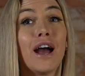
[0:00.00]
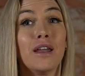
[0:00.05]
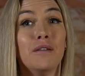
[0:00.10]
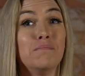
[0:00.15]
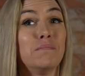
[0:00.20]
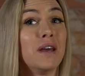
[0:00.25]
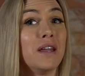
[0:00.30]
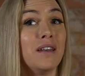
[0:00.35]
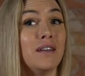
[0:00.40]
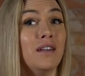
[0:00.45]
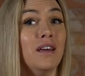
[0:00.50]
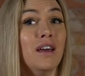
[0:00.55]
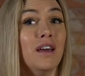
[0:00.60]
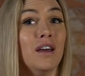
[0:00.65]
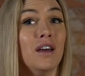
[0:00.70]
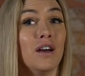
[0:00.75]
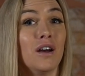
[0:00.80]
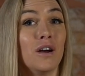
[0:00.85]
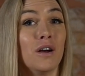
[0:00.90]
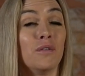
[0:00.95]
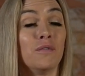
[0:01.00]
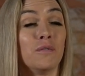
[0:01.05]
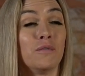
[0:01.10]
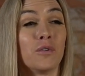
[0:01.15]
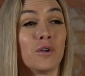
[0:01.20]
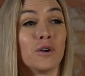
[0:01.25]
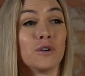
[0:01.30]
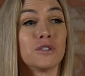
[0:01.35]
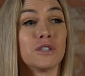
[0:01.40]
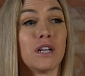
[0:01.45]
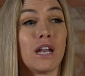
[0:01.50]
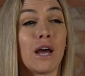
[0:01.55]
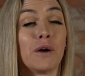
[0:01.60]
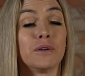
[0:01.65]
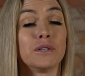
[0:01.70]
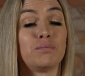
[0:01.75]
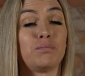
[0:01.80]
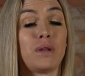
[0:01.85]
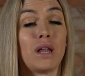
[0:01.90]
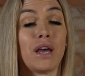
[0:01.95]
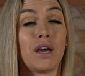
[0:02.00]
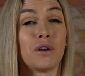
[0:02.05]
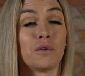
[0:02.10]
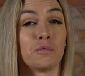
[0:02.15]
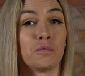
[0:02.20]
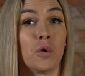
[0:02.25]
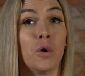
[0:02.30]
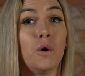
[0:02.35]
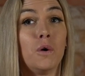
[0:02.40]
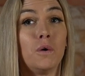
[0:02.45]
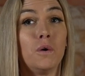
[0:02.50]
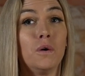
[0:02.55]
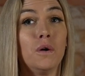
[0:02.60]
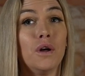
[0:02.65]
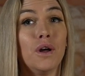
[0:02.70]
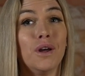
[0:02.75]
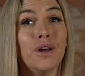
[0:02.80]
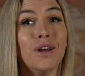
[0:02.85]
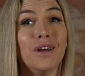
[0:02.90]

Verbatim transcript: I'd been a version. I was playing a role